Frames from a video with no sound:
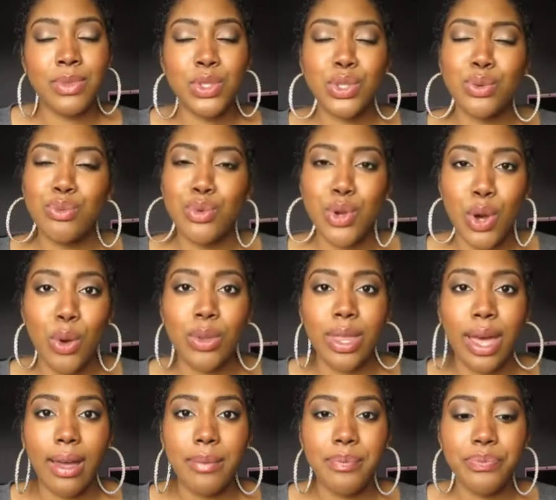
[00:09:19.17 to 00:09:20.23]
So know
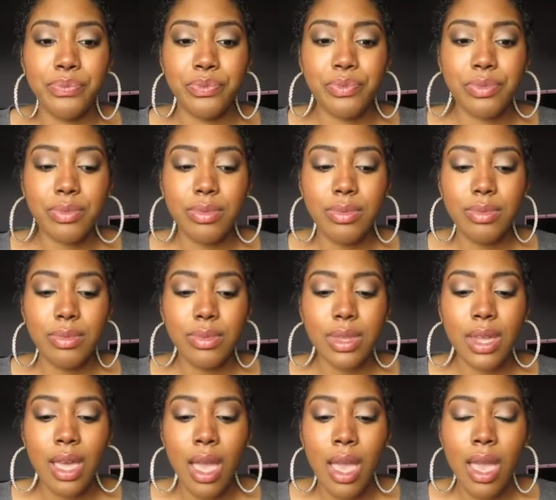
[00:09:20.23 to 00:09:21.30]
that.
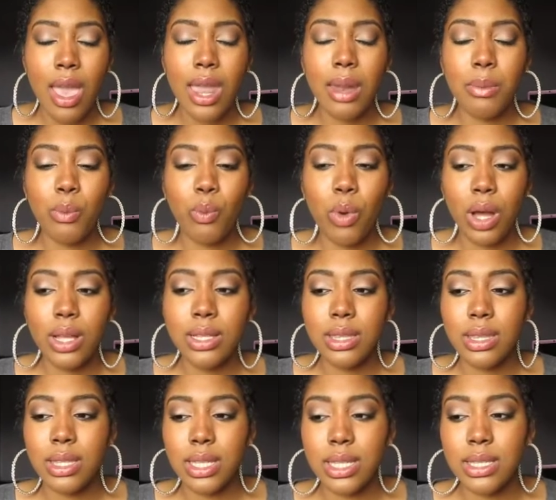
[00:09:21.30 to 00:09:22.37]
And I
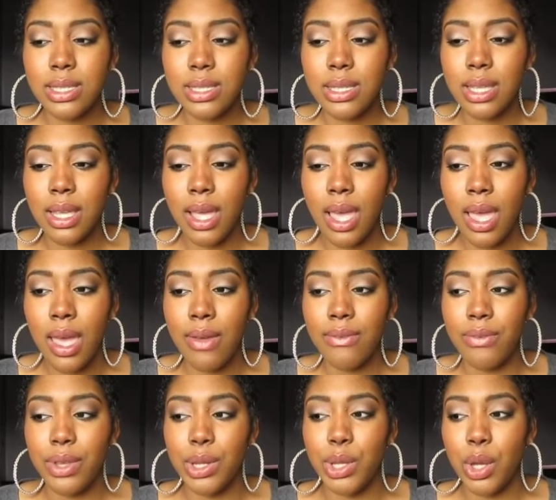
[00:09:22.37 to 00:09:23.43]
want this
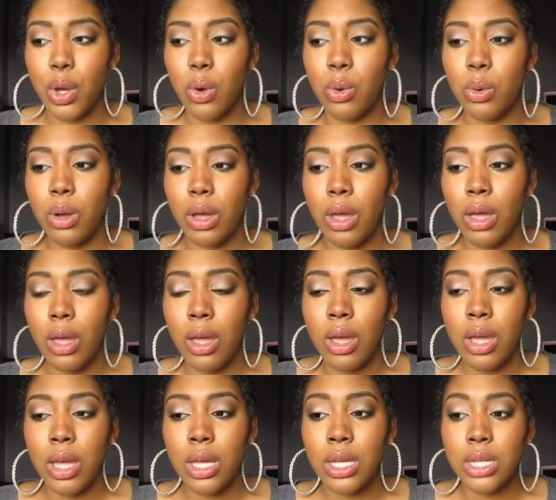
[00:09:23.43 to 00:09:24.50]
video
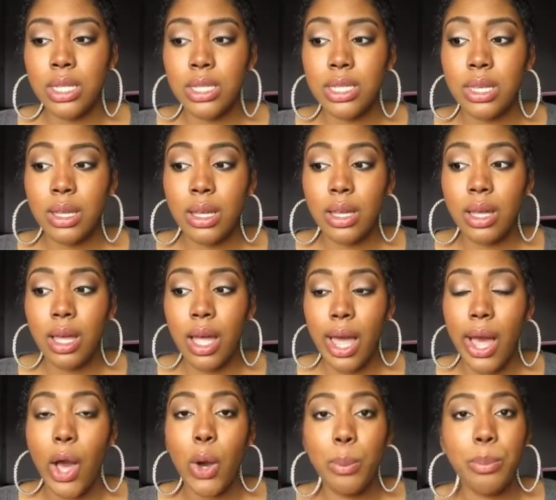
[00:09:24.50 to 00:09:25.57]
to
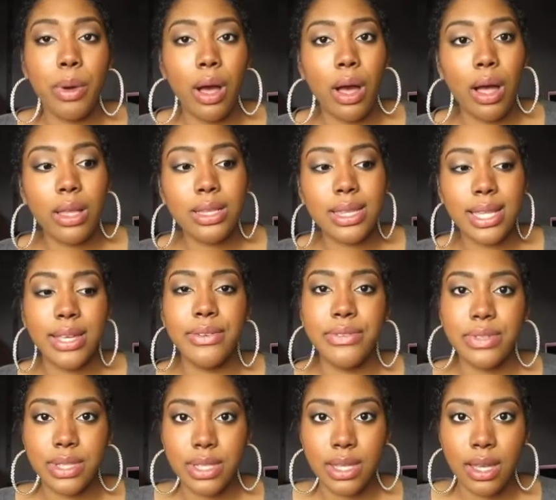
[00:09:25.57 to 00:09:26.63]
help
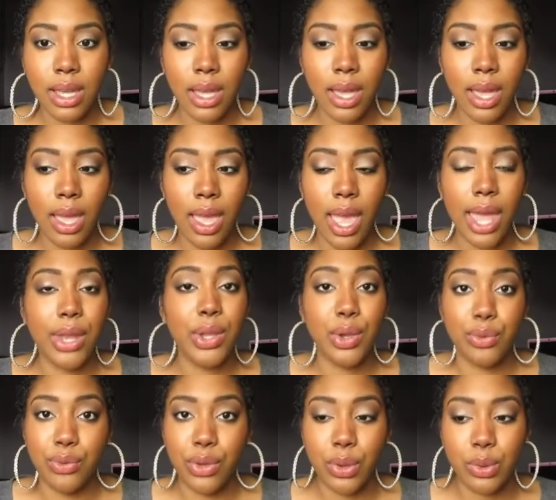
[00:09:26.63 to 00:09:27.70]
lift any
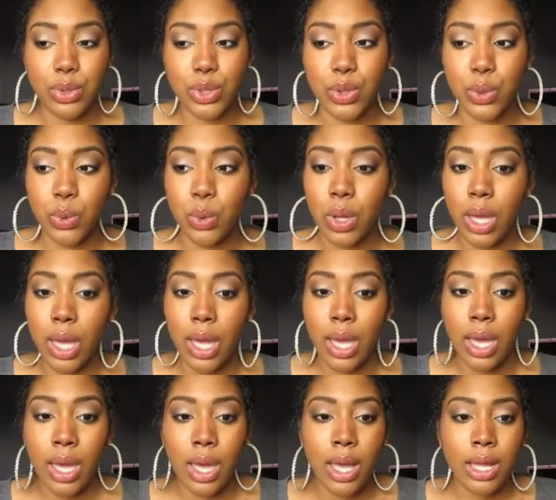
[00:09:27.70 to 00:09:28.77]
of you, to
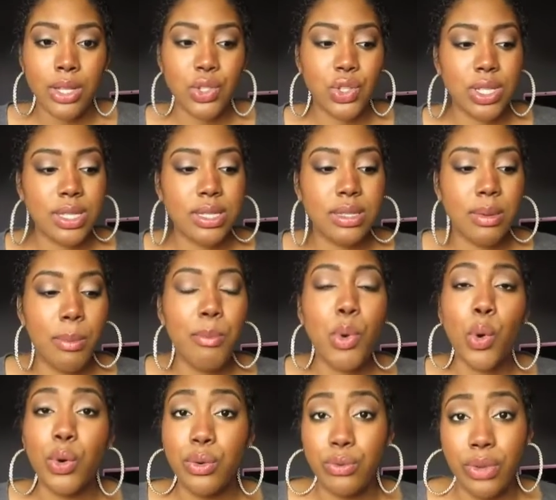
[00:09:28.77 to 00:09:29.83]
just
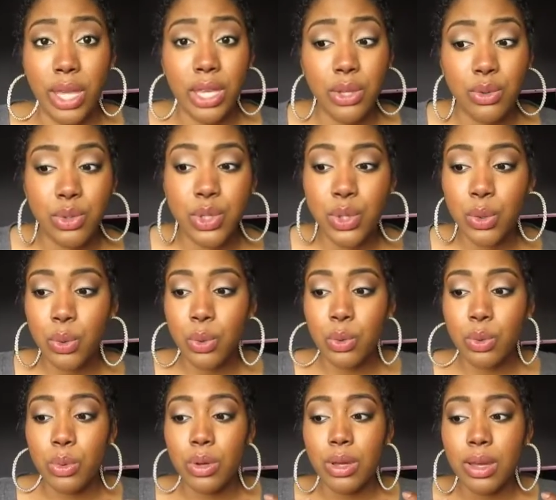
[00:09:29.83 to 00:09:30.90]
motivate you
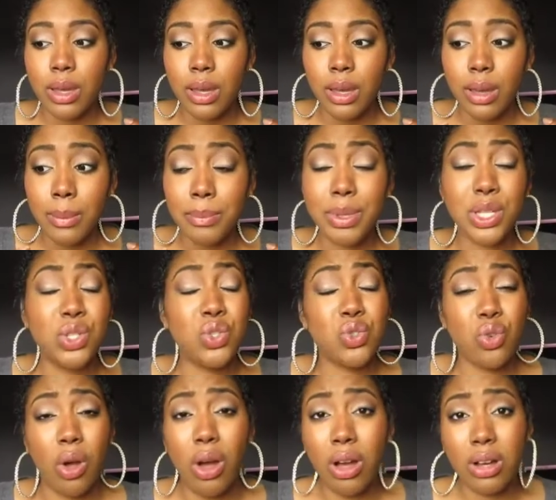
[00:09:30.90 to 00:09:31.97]
to be
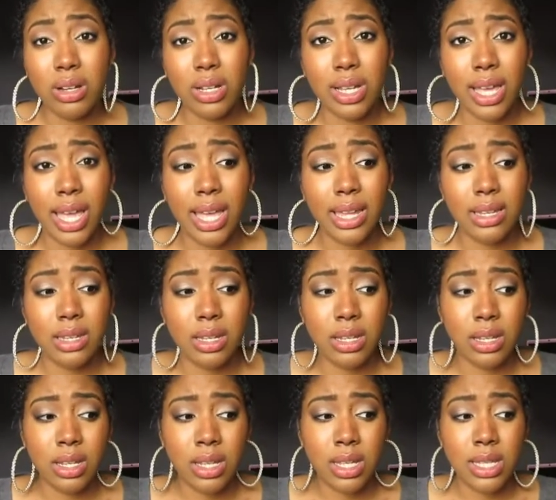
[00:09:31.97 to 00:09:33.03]
strong and
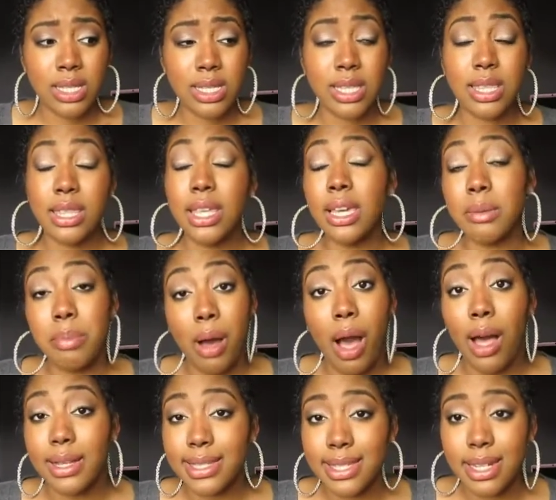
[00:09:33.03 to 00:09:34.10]
to think
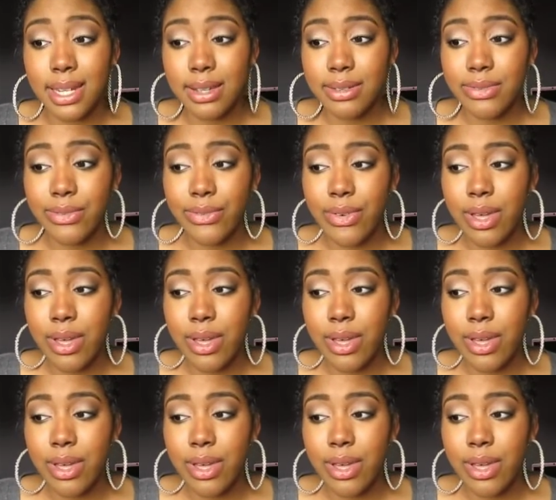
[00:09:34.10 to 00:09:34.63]
positive.